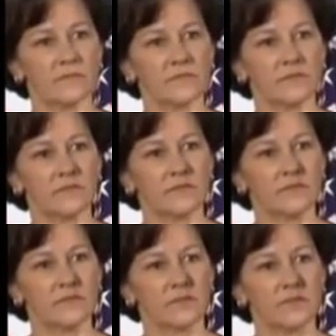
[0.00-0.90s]

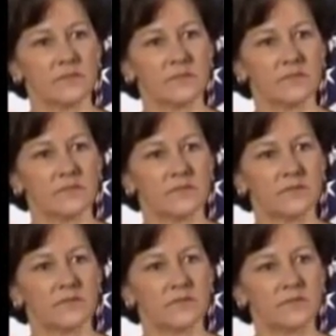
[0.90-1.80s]

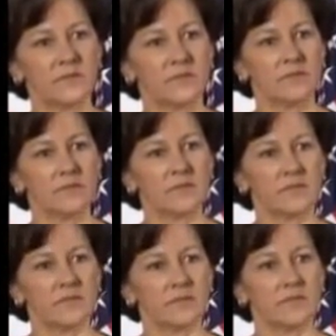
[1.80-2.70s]

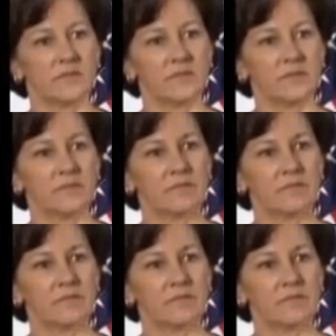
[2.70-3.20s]
This person isn't speaking.